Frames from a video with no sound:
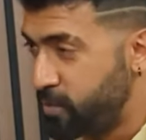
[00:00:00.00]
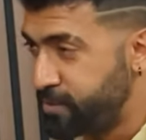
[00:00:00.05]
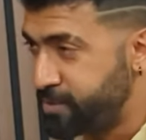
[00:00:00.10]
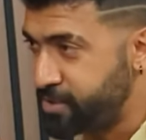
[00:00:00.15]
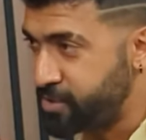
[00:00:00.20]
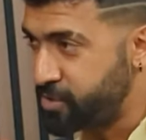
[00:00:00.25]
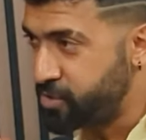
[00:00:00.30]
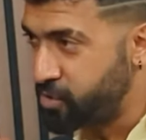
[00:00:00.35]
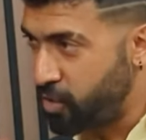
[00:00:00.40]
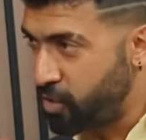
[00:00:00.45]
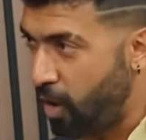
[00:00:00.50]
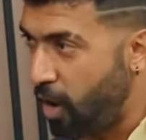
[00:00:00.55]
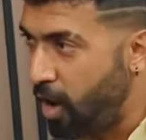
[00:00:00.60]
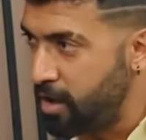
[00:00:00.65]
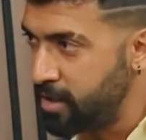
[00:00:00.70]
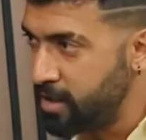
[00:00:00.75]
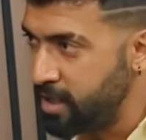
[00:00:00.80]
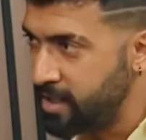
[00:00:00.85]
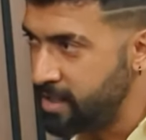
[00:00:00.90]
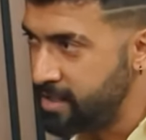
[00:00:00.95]

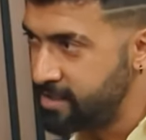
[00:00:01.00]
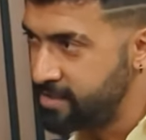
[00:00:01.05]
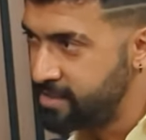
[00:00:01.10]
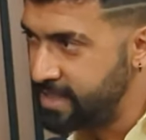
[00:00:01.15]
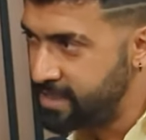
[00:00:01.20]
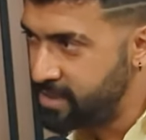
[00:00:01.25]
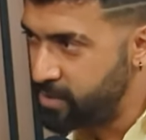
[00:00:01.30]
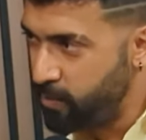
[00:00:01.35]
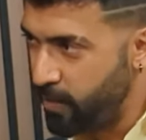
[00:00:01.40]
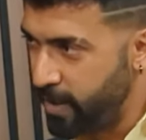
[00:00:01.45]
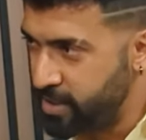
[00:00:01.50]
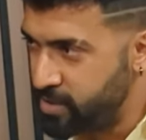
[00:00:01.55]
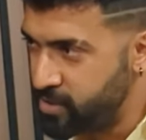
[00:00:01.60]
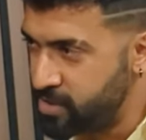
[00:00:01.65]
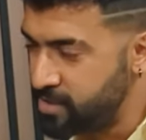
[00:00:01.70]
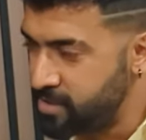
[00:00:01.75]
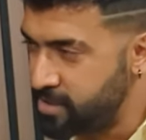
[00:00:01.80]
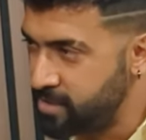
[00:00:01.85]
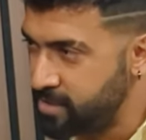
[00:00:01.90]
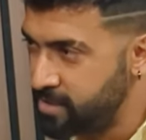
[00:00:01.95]
strong
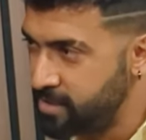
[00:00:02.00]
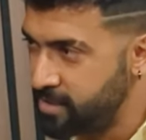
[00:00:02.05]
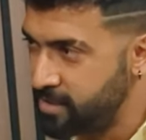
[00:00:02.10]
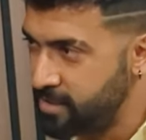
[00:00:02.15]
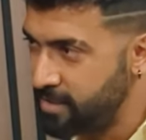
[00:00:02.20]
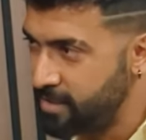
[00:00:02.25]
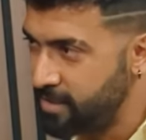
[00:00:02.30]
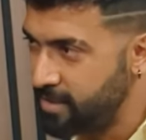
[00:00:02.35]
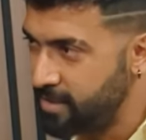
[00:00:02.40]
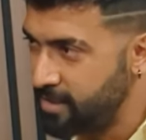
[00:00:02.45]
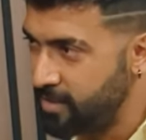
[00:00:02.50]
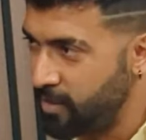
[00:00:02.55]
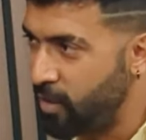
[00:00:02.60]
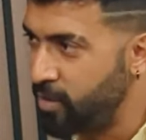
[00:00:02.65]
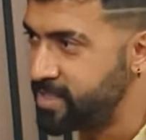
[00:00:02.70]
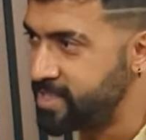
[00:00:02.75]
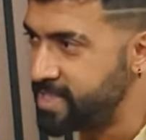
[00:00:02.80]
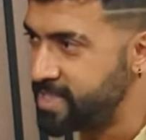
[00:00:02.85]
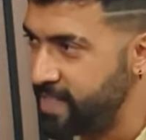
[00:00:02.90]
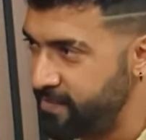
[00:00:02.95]
situations
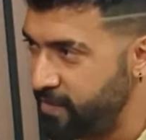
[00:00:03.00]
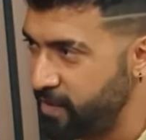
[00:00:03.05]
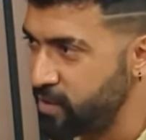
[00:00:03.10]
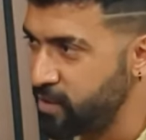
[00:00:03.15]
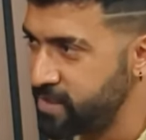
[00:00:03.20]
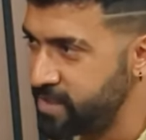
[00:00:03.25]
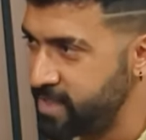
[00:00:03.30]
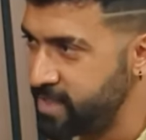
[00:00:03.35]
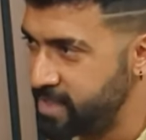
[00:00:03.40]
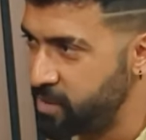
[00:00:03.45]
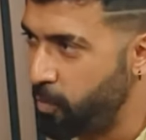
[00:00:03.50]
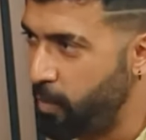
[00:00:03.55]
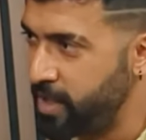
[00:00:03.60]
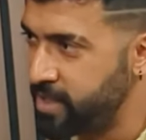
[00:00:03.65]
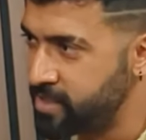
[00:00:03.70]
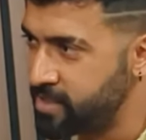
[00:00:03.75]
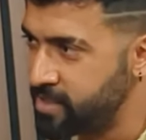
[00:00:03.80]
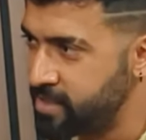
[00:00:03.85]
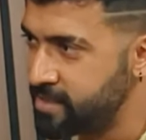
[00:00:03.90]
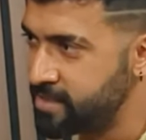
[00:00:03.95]
or difficult
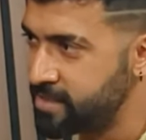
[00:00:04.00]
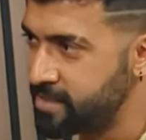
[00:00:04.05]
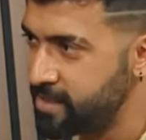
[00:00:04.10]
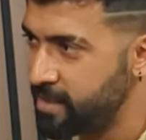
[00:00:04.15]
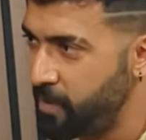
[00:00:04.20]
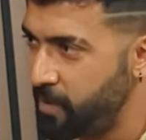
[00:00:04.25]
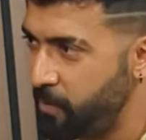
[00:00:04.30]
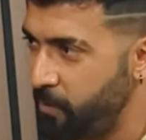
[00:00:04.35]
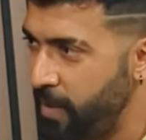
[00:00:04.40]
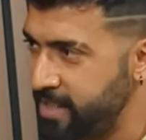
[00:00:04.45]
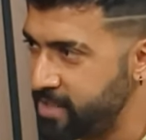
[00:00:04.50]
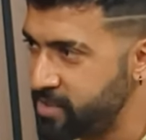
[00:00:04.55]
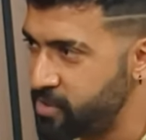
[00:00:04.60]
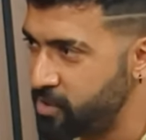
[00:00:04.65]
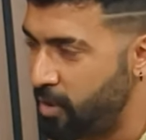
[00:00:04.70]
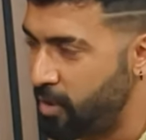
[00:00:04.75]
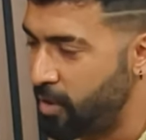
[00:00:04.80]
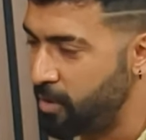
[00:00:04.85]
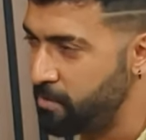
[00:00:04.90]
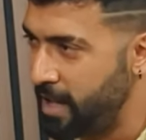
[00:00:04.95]
situations make
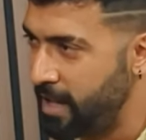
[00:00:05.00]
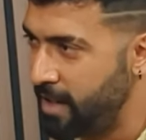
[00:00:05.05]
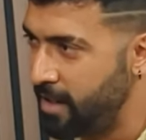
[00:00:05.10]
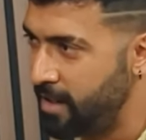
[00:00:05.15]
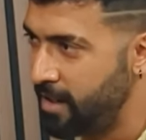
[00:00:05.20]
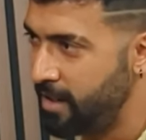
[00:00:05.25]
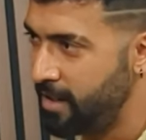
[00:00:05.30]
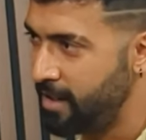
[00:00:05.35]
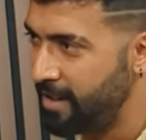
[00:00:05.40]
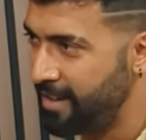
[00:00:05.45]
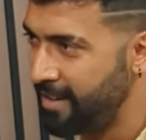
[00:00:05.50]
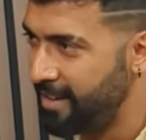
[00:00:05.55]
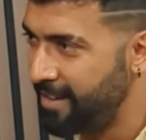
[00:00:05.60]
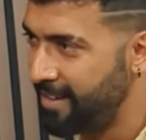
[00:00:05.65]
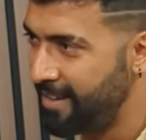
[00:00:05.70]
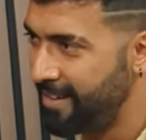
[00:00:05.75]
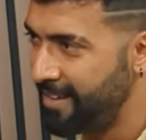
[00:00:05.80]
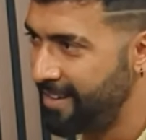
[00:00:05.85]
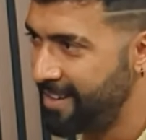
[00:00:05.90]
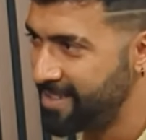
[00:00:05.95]
strong men.
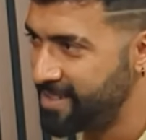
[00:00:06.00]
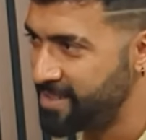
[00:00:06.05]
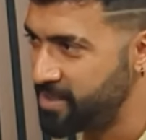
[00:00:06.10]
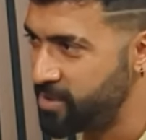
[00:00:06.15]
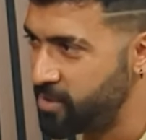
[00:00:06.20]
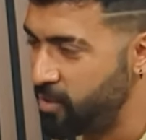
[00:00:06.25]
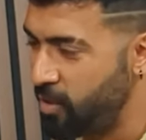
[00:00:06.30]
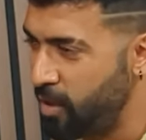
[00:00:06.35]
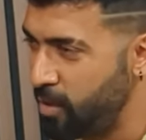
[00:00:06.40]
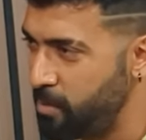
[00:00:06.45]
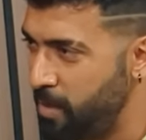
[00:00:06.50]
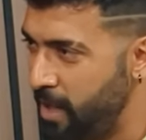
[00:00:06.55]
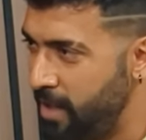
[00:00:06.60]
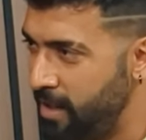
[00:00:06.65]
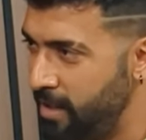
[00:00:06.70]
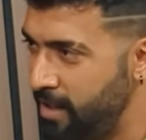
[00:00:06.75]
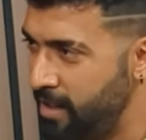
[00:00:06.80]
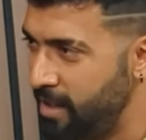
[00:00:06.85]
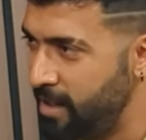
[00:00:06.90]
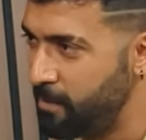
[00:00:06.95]
Strong
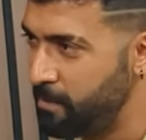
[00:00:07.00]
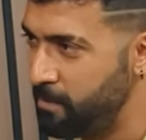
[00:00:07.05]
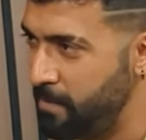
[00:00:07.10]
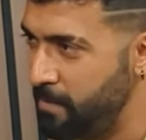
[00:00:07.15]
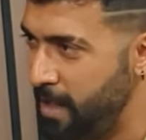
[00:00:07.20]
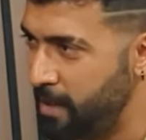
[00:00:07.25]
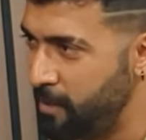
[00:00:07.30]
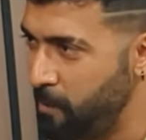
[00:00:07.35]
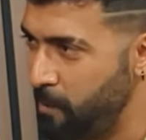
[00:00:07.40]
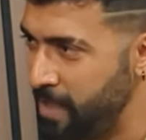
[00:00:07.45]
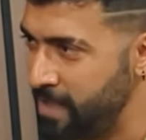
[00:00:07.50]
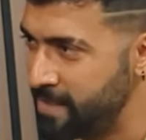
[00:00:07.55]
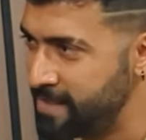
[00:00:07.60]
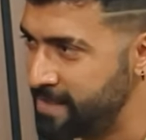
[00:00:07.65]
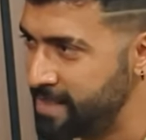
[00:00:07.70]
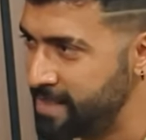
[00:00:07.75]
men make weak